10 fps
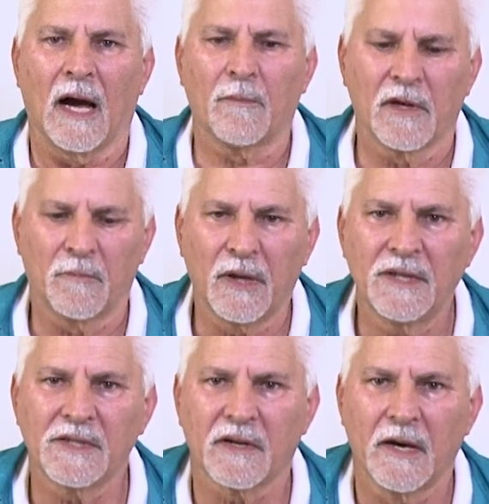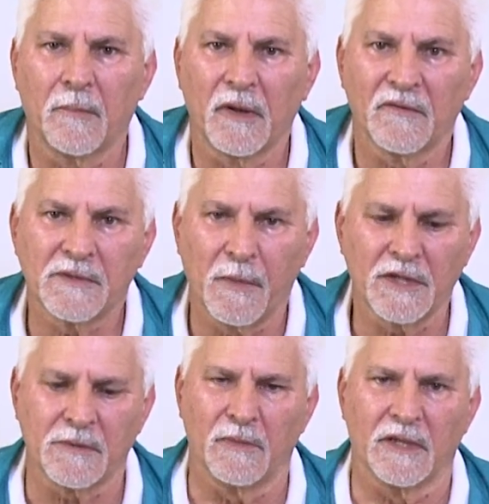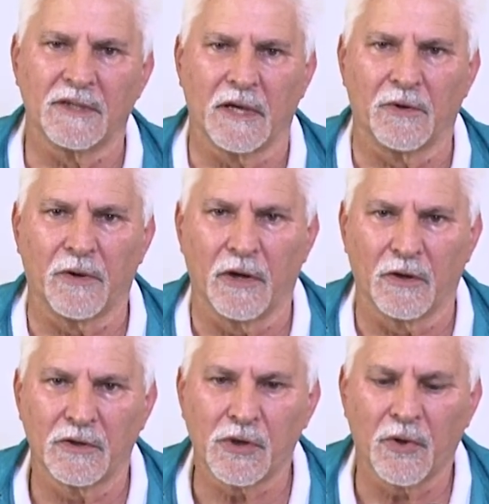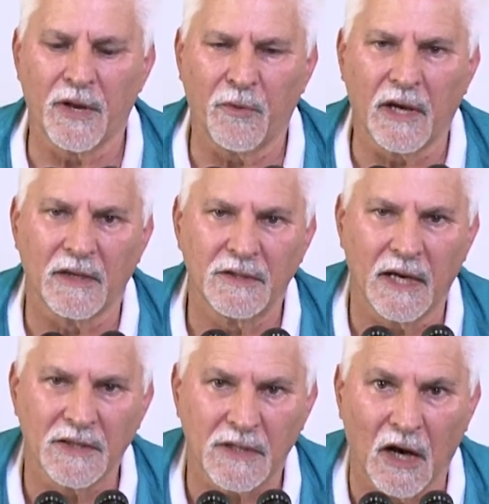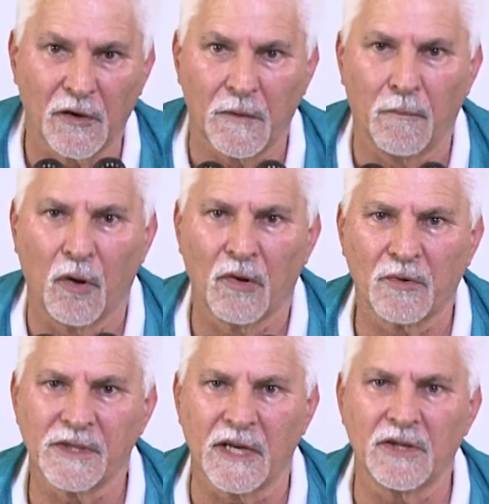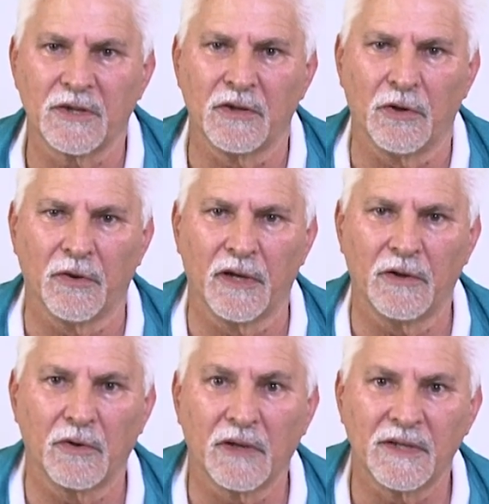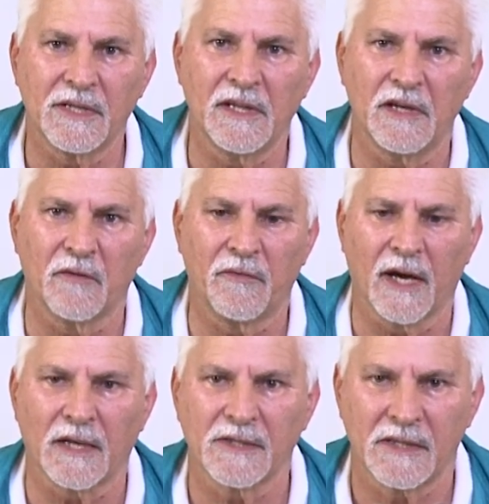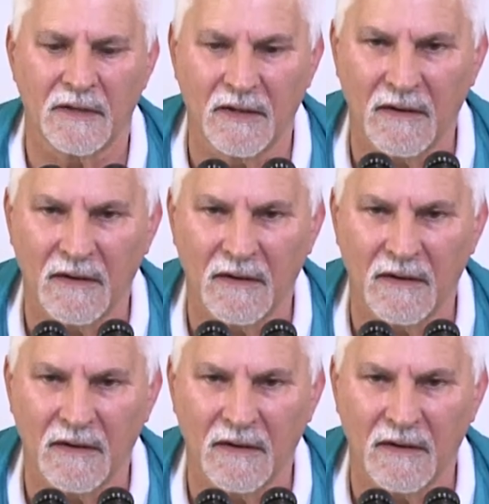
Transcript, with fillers: I'm going to place a couple of specimens under here so that we can test out the polarization unit and you can see the effects.